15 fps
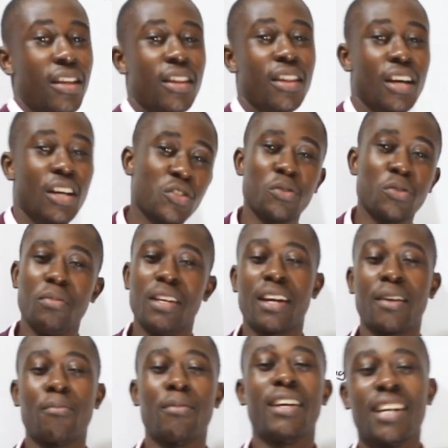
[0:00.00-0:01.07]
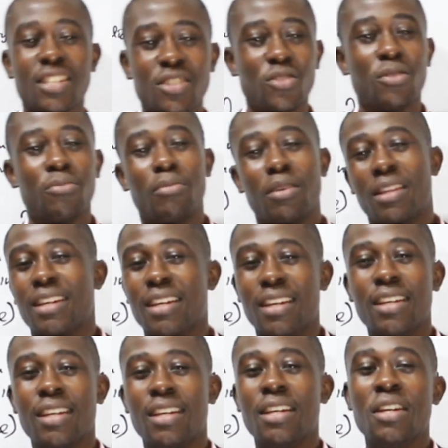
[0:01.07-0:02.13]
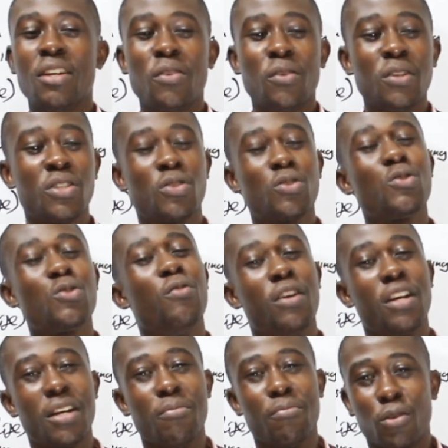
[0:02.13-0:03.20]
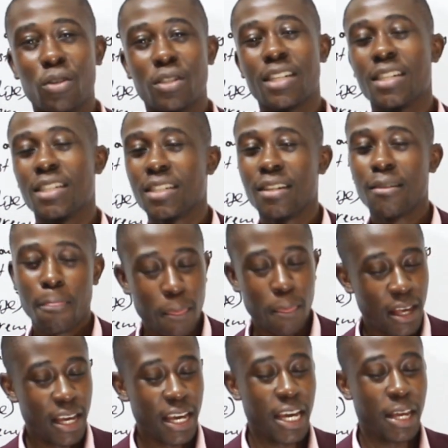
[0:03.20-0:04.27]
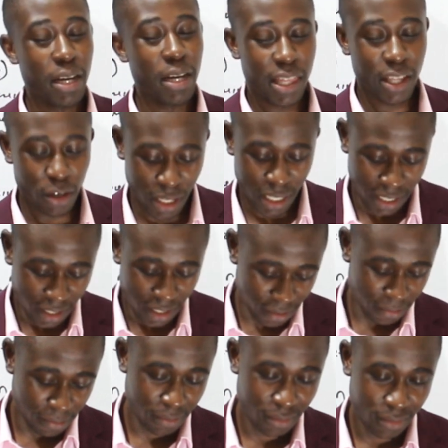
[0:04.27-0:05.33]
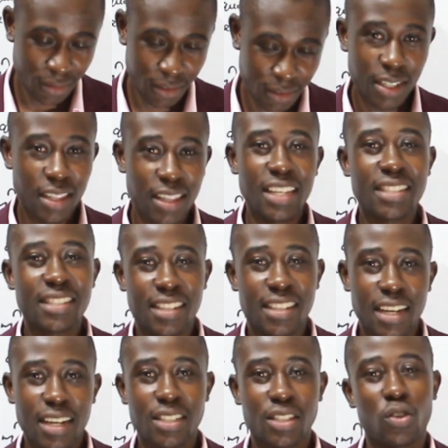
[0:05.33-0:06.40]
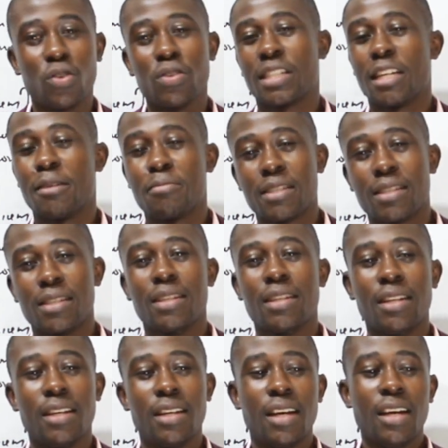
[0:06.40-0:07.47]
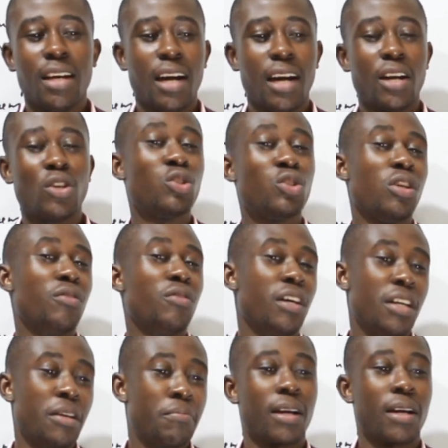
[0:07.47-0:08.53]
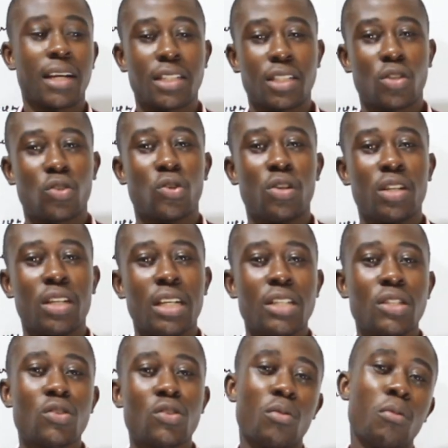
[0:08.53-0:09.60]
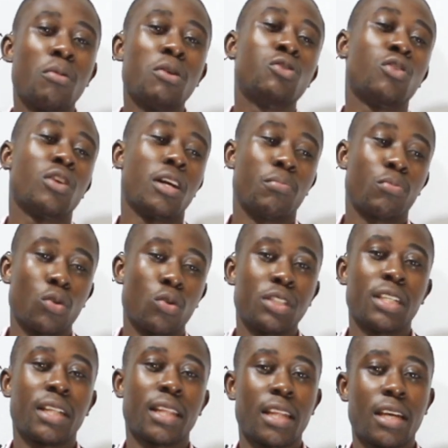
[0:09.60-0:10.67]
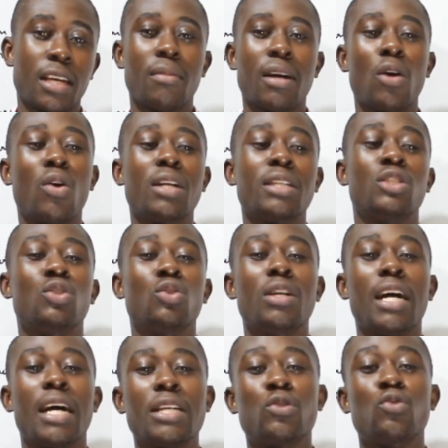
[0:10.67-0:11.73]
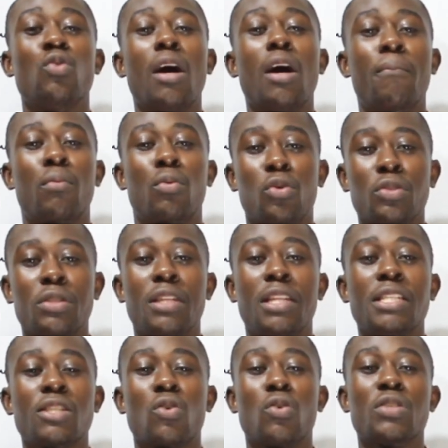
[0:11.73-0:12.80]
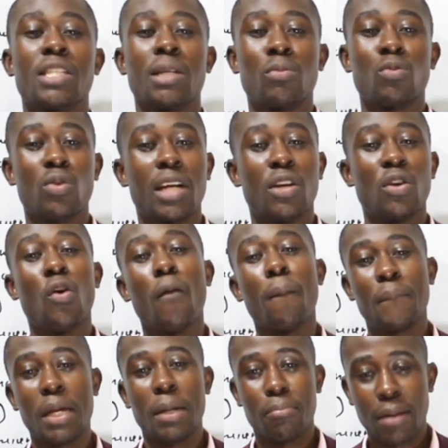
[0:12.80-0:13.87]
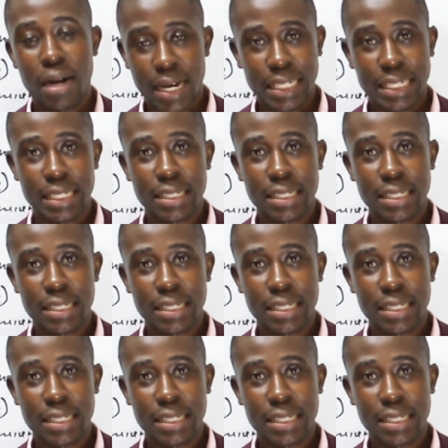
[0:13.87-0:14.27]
That should bring us to number 3, which is also very important. And by the way, these tax concepts are usually very practical. So the moment you're approaching them, I want you guys to approach this concept with an open mind.